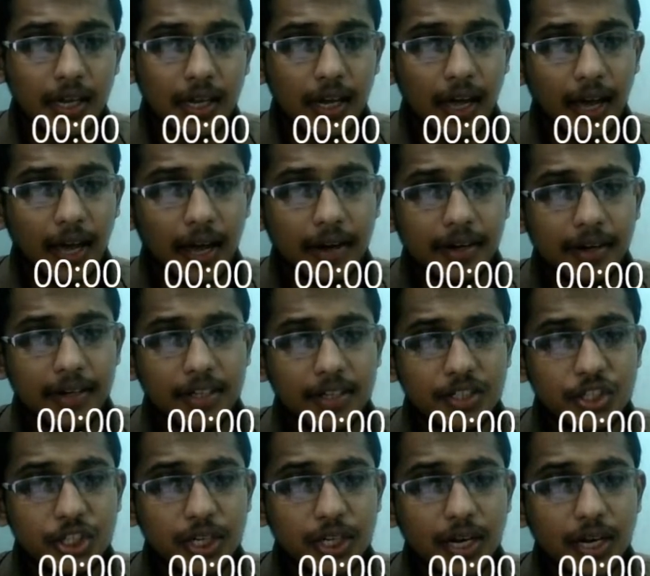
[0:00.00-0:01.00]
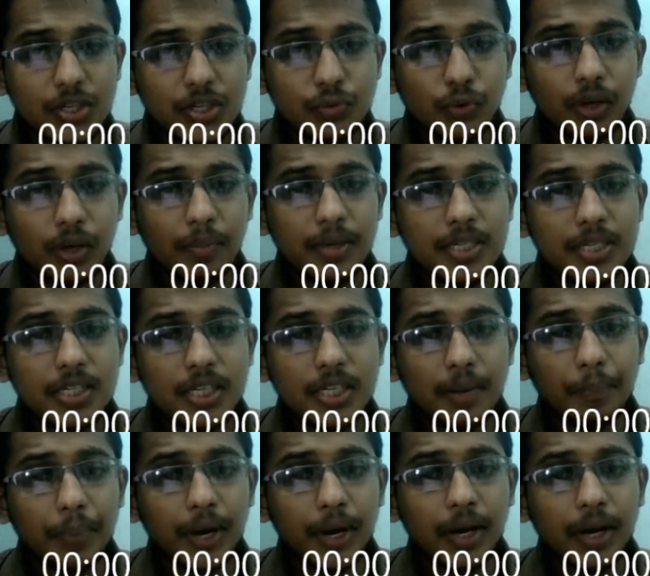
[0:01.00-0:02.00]
and church will be
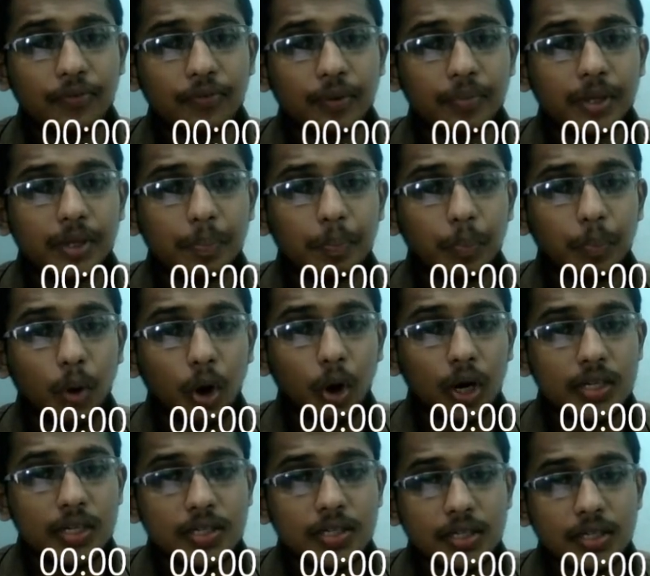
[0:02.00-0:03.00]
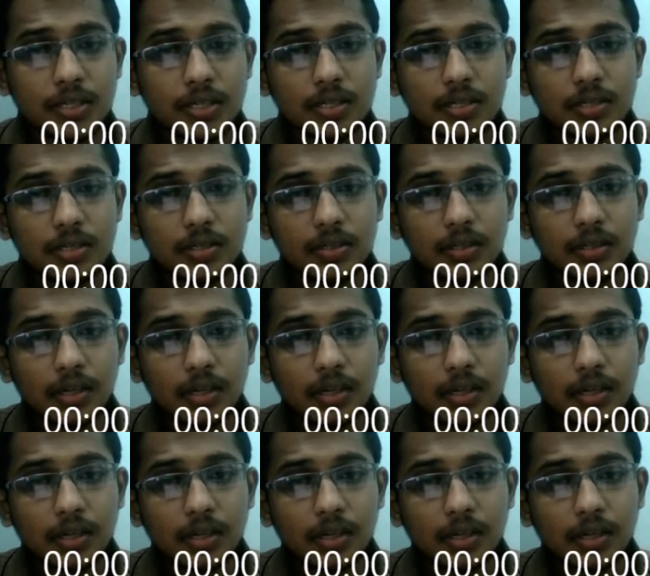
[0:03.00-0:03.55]
separate from the policies.